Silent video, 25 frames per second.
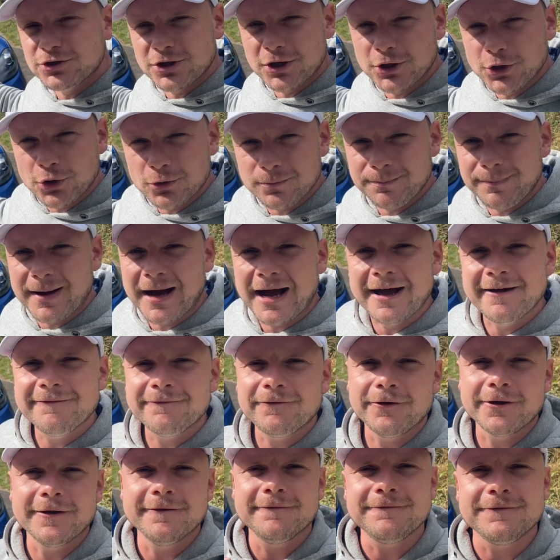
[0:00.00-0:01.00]
a good buy for
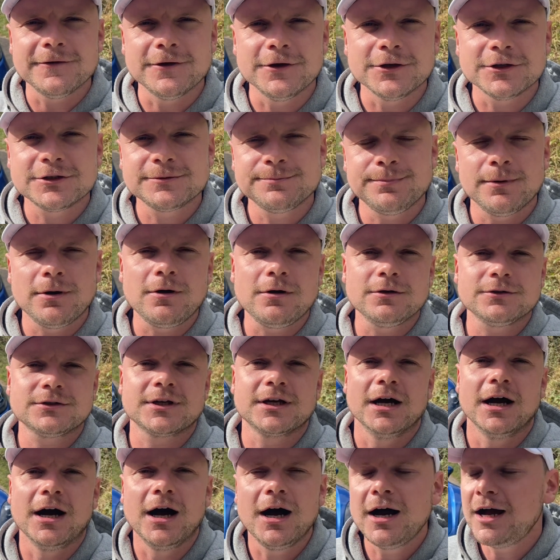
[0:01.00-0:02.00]
your first sports
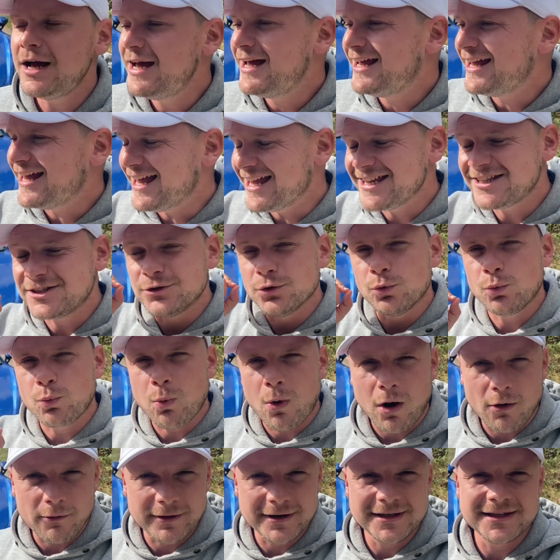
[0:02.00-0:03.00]
car is the
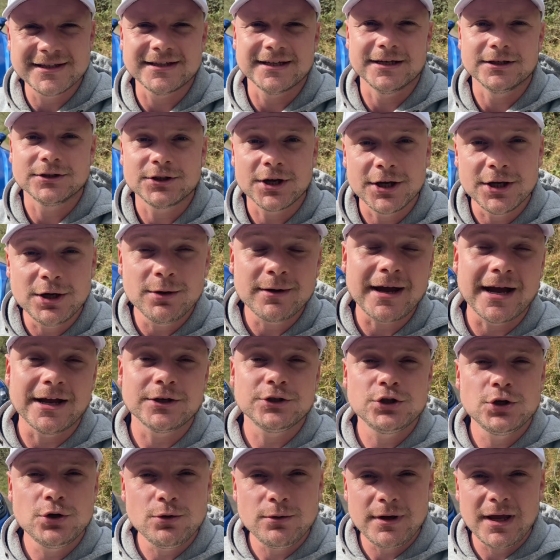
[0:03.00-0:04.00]
warranty. So you do get a
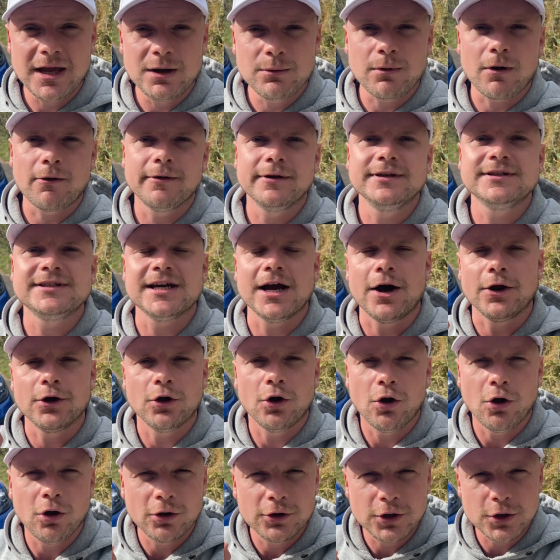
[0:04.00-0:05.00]
2-year warranty on
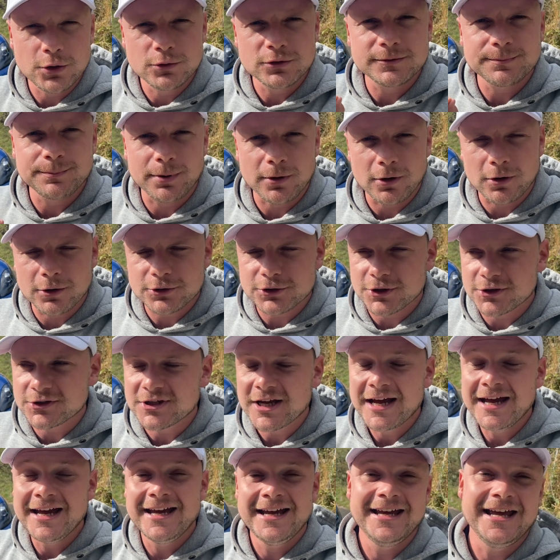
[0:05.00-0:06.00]
all used Porsches
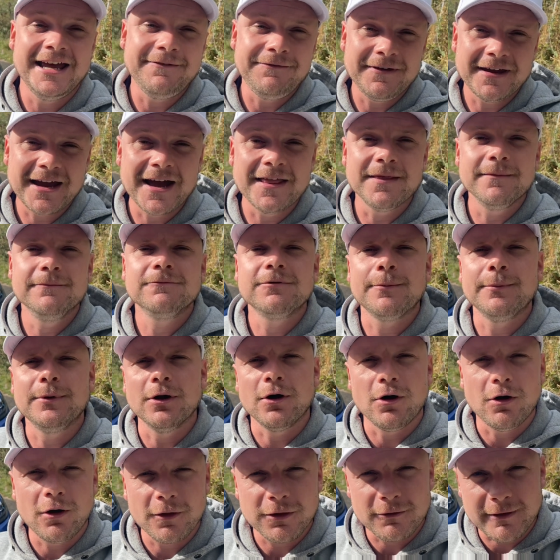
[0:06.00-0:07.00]
if you get them from an
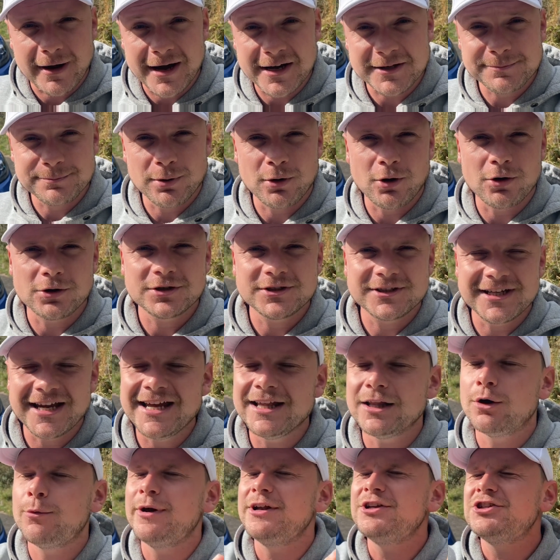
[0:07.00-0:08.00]
authorised Porsche
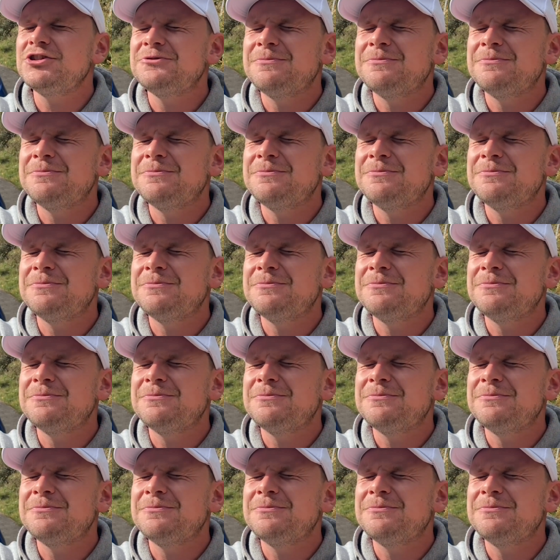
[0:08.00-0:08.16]
dealer, which is